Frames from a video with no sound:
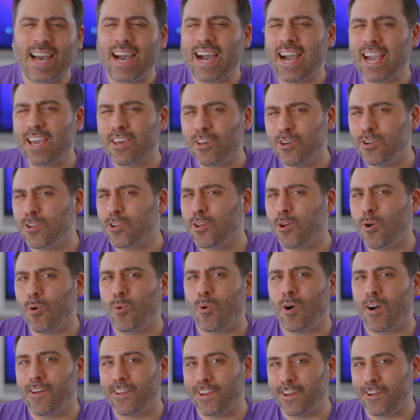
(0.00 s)
I could go
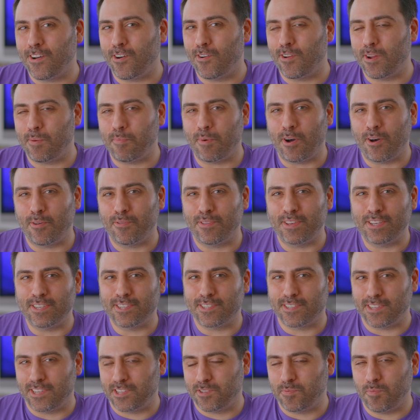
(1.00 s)
on and on about
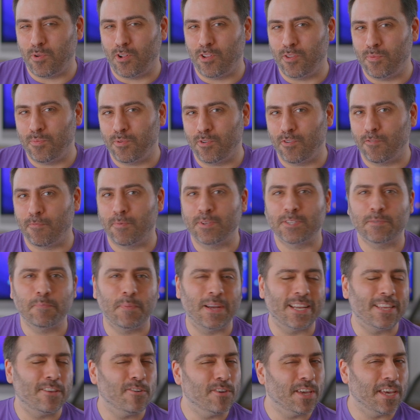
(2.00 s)
these uh, small improvements,
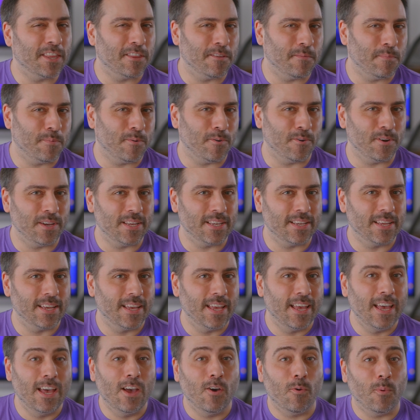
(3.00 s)
but you get the point.
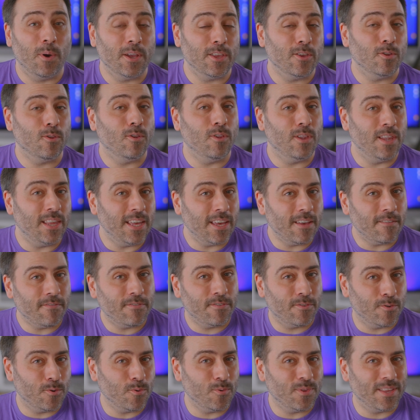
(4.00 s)
When you live
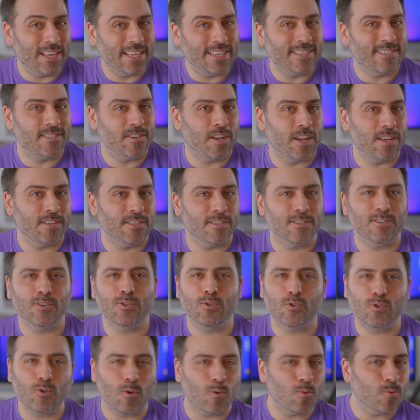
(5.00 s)
through these changes, you
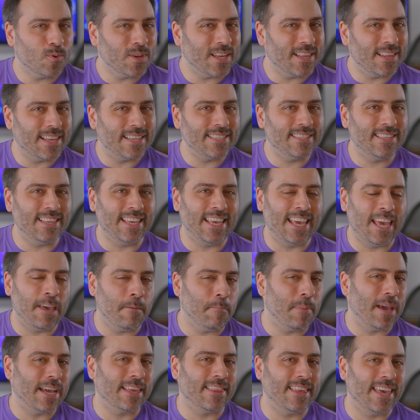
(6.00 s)
don't realize the
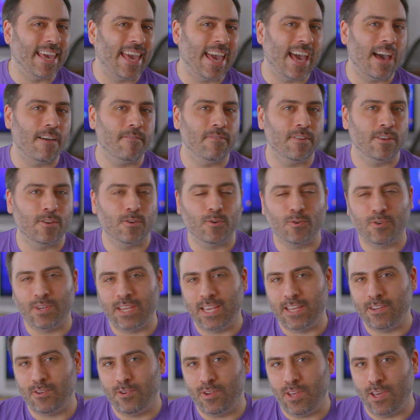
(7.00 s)
impact they have in your
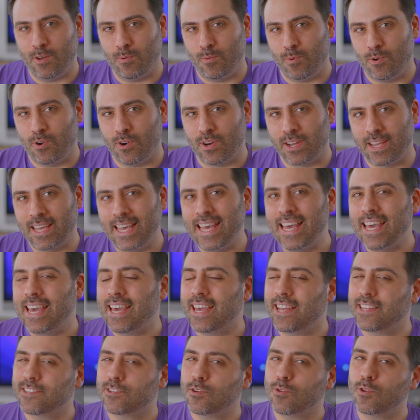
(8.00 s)
day to day work.
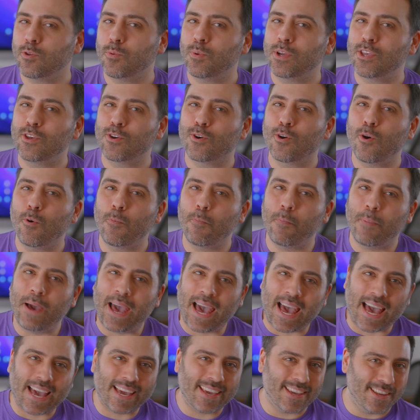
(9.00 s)
It's only when you go
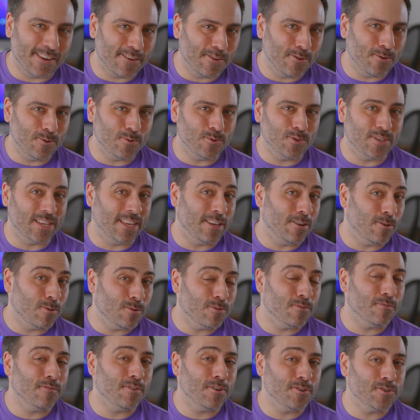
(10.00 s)
back and use an
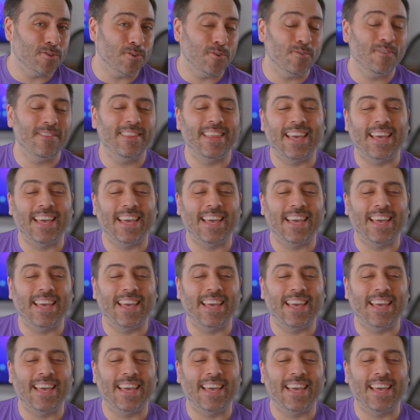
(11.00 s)
older version